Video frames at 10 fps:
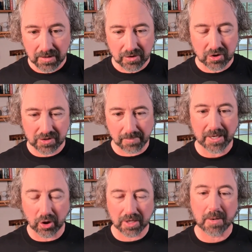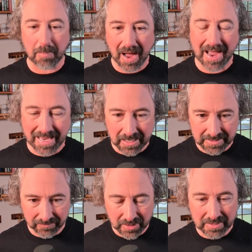to somebody looking to buy a
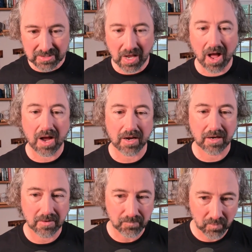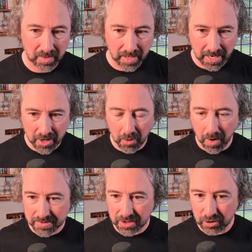dividend stock, and I know
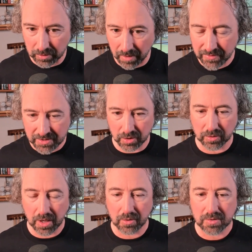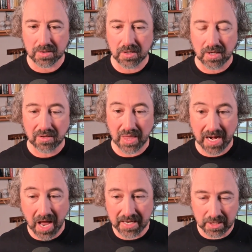Austin, you love these yieldcos. That
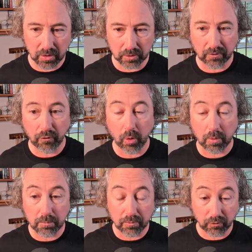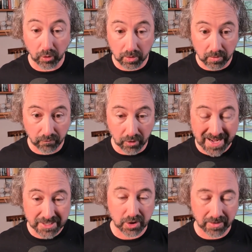high yield for for for
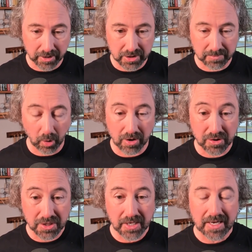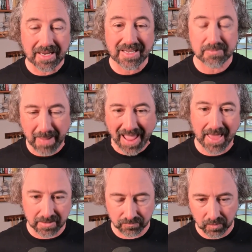NextEra energy partners is
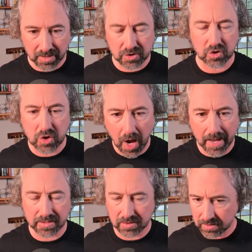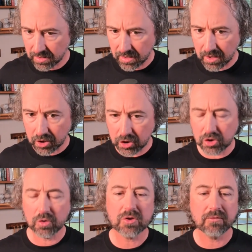bad. It's not
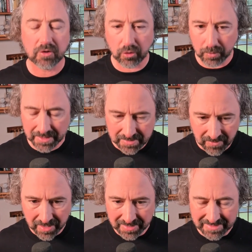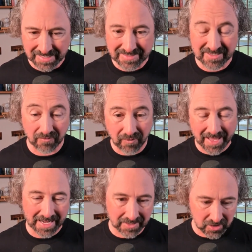conducive to the reason that it exists as a
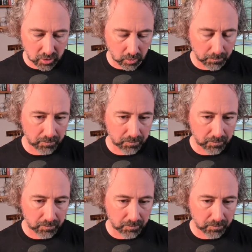finance tool.